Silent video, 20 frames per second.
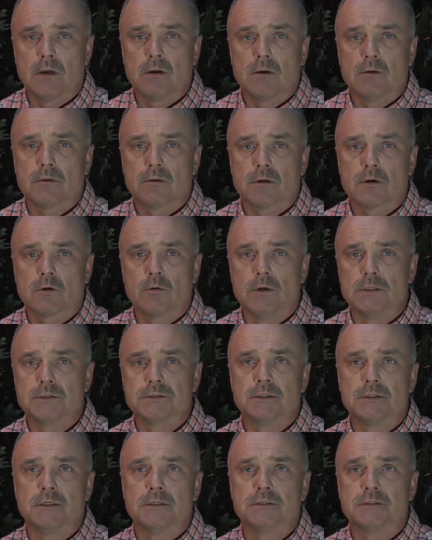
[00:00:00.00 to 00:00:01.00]
know, the
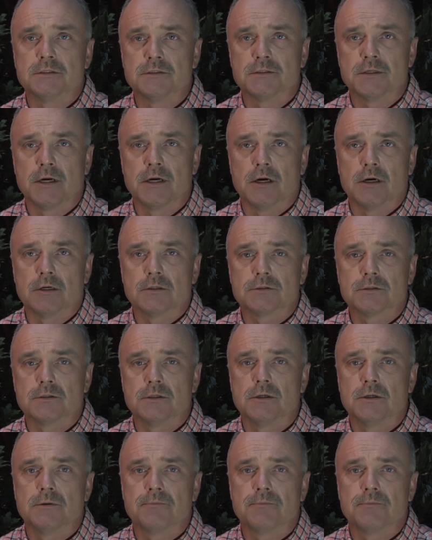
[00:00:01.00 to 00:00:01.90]
coincidence is there. So